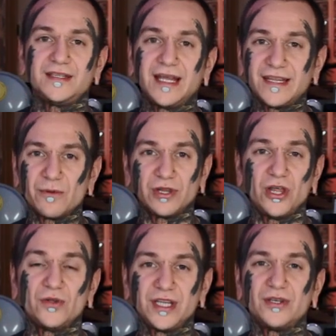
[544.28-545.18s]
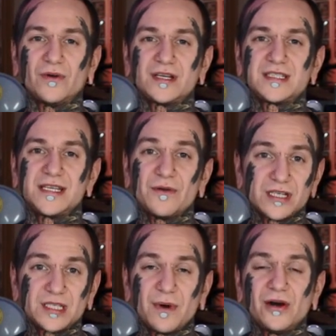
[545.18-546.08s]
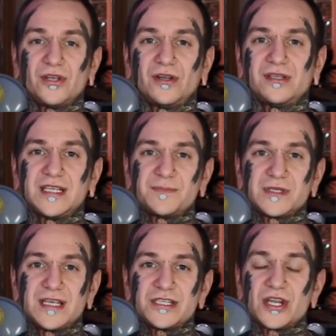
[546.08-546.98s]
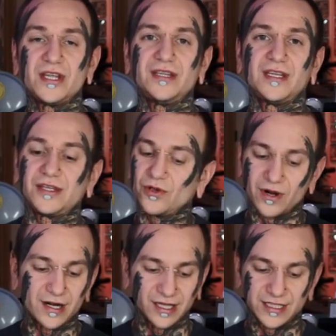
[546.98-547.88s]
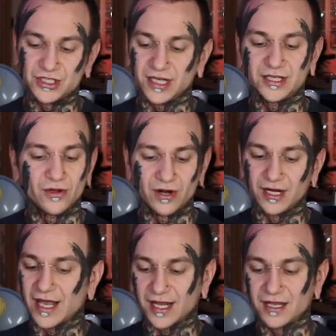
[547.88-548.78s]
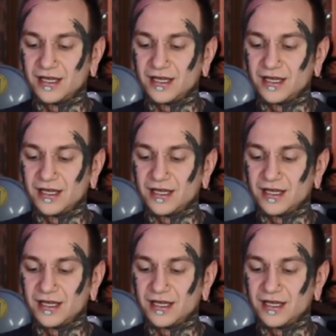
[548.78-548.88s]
then they will know that you are serious about this position, that you are legit, you are like